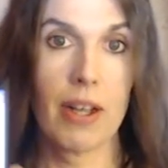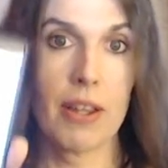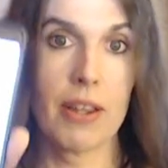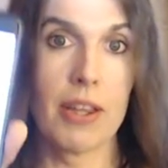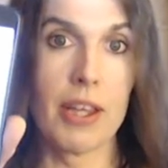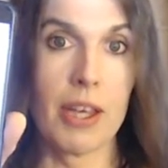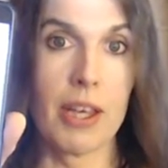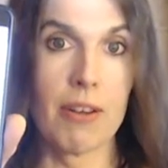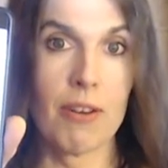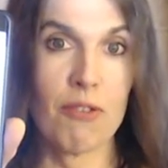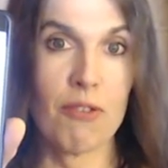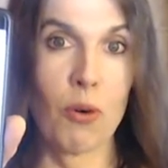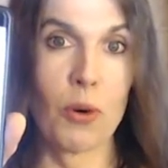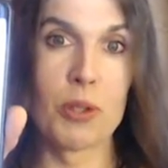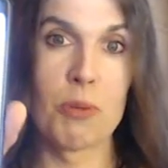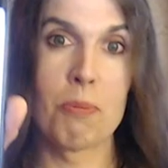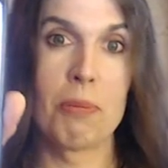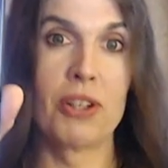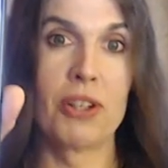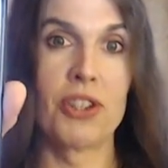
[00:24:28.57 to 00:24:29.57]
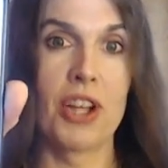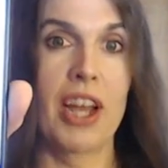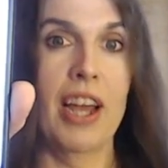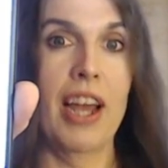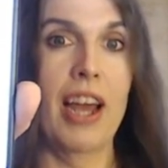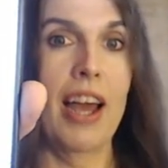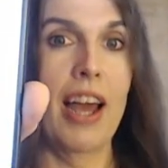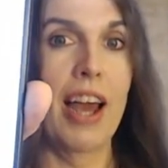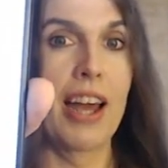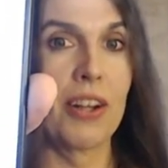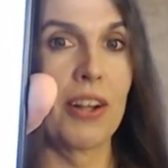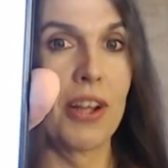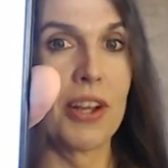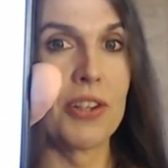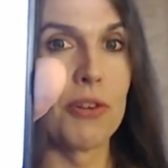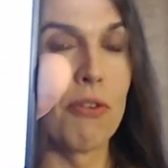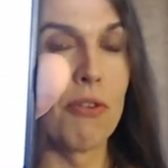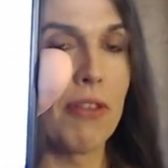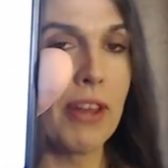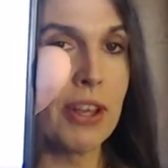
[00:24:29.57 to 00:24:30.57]
voice pitch
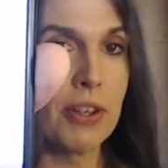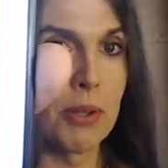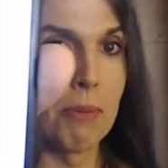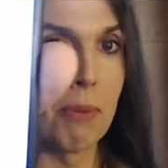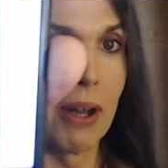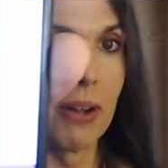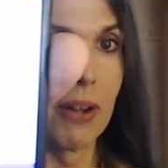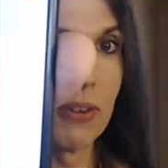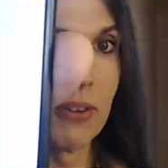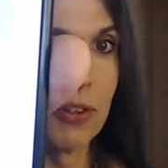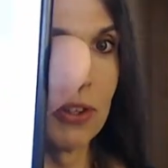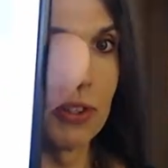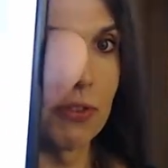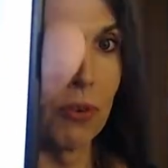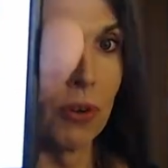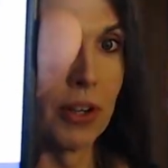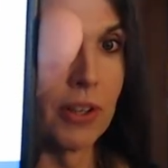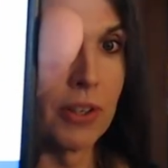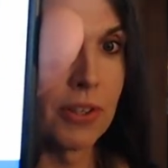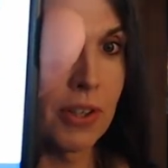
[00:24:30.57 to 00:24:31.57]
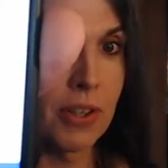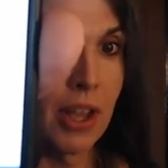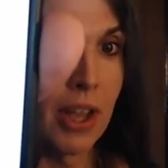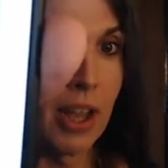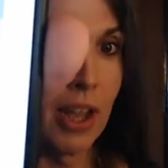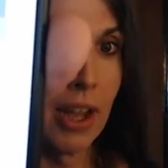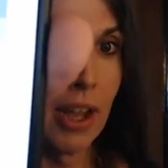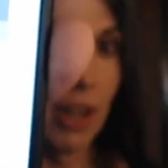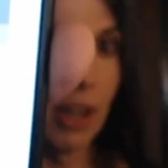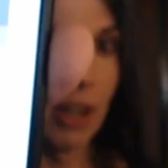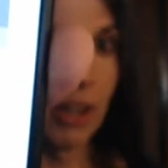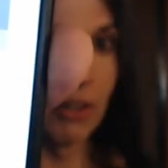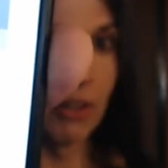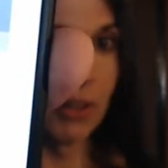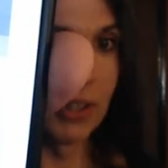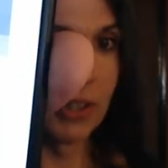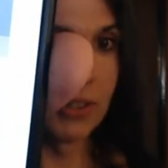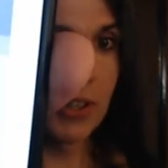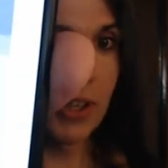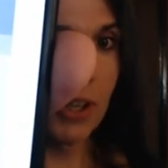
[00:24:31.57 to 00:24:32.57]
analyzer thinks about this voice. You
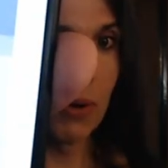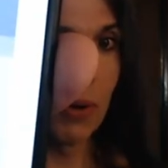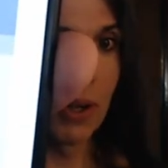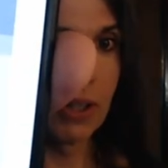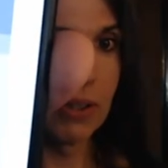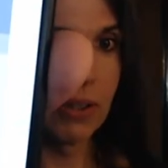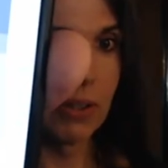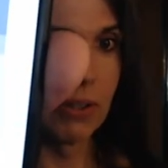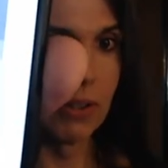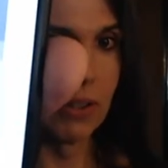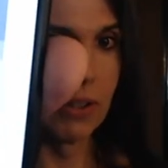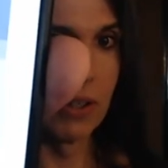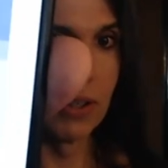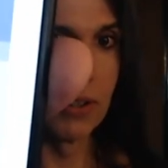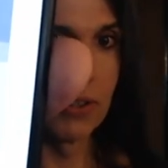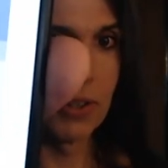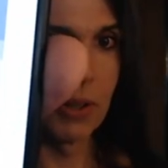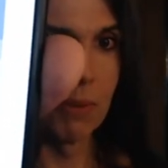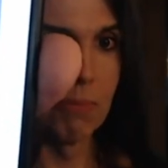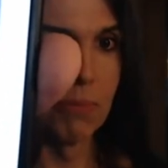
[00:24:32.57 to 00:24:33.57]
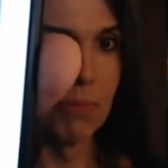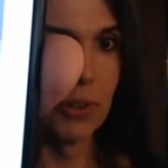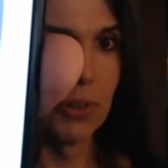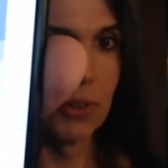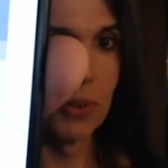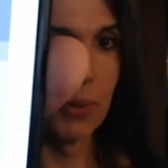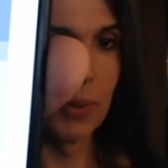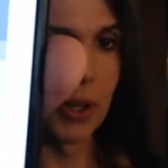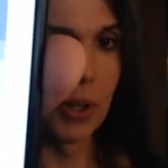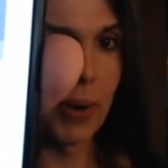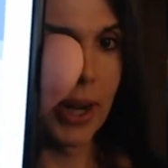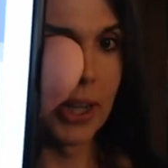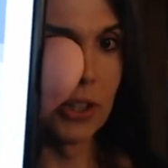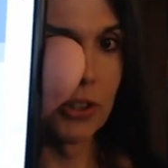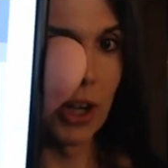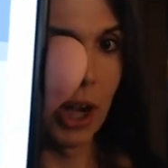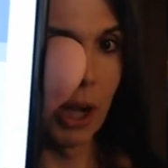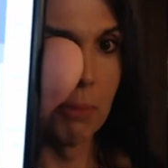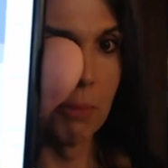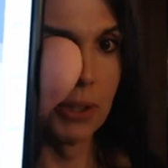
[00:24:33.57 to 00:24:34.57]
can see quite clearly that it's doing a great
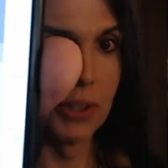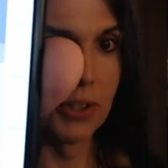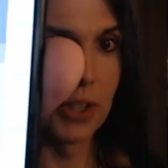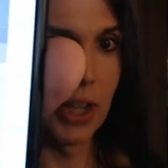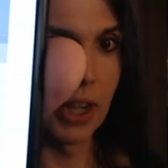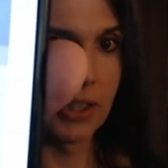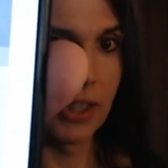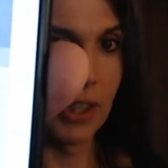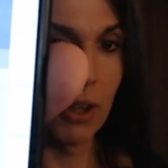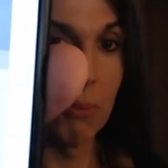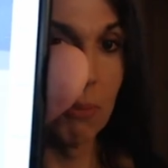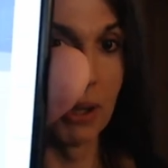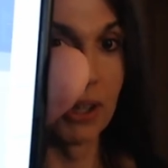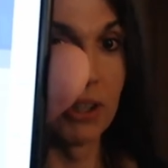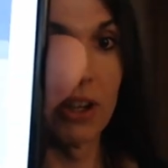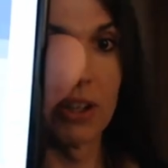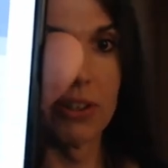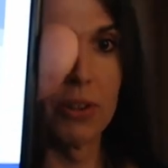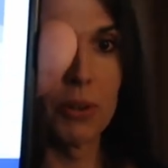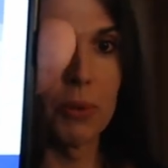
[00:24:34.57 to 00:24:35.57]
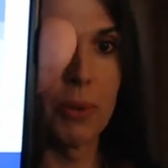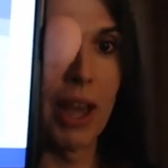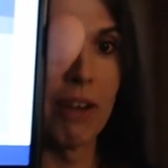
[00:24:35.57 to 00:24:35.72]
job at detecting. Oh my God! Look, we